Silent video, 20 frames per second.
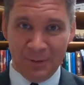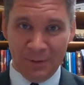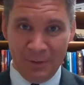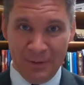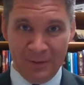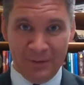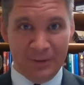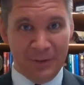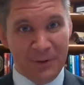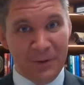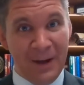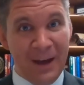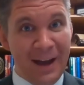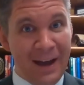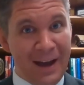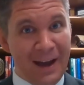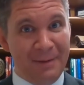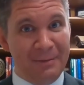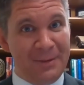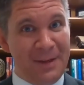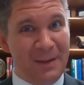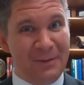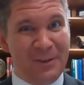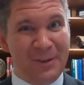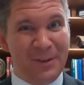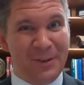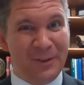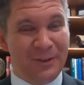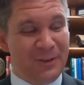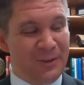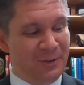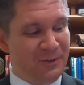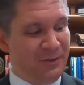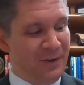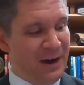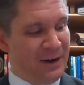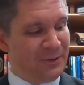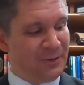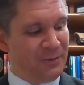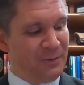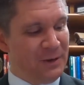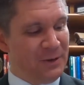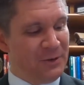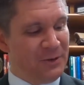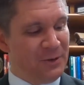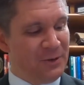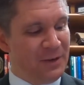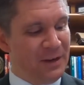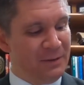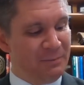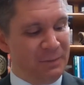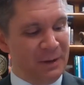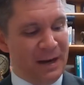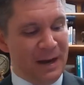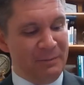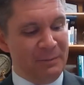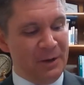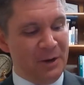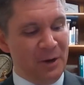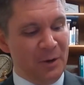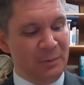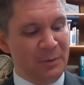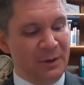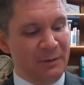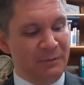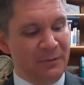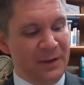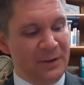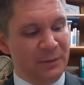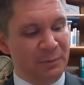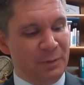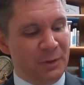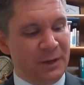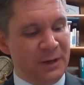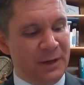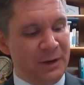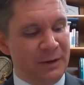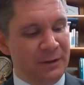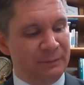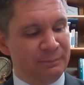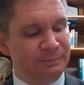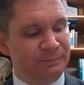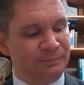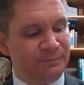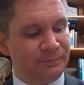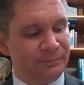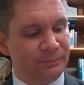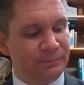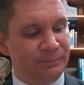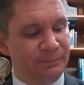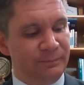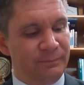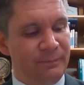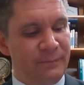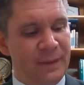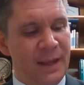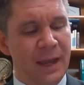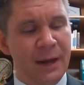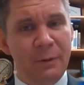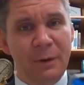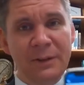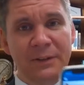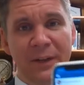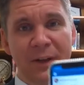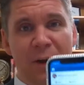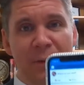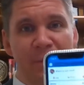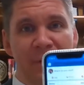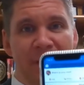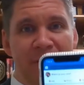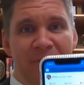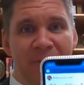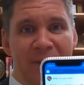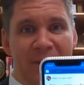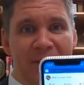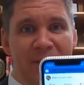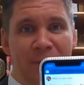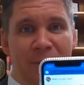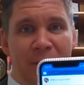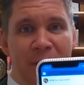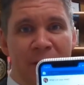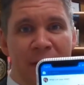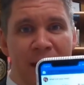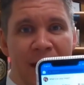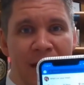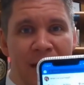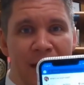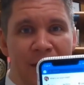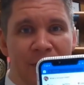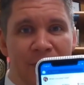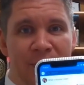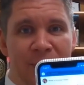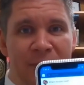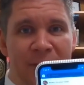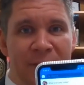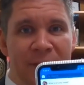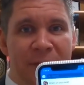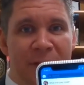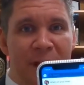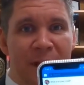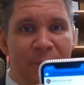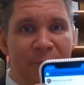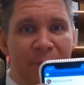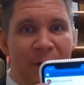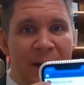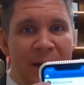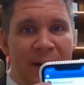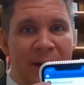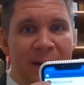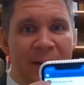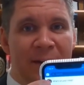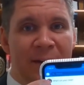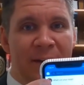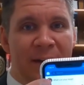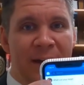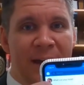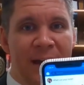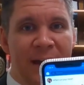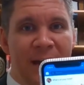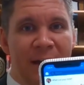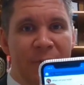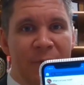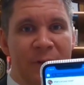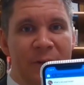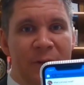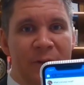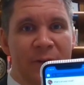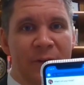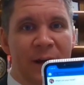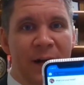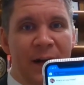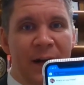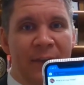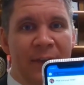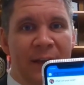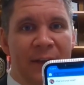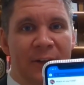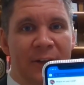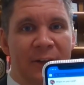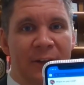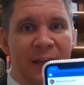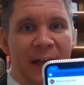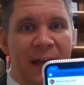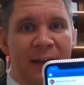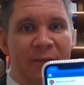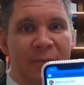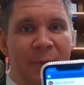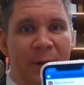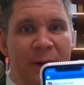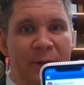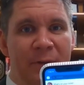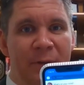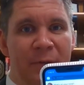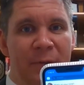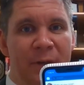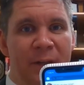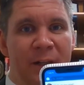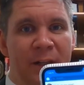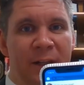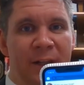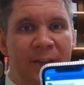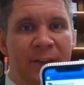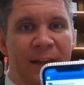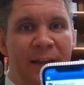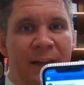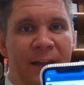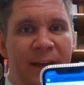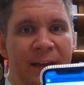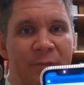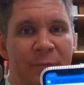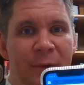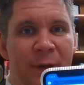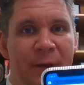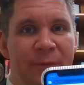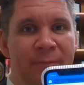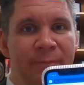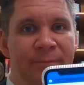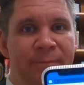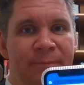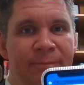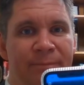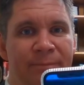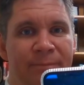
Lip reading: screen. So I'm just going to have to do this the old-fashioned way and show you. But I'm going to open up Facebook here, and once I open up Facebook, you'll see at the top right here when you that little live button. When you click that live button,